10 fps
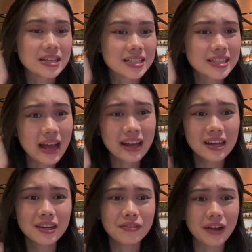it is. I
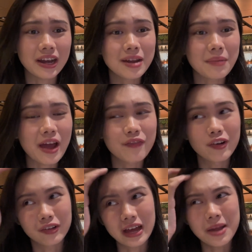kind of read it, but I
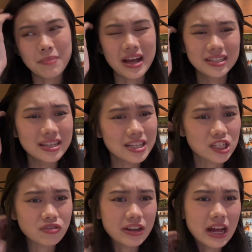forgot. But I think
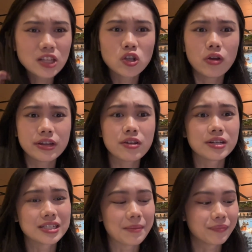it's rigatoni
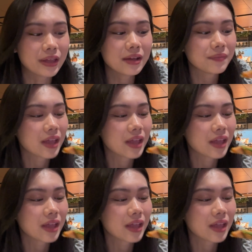or something.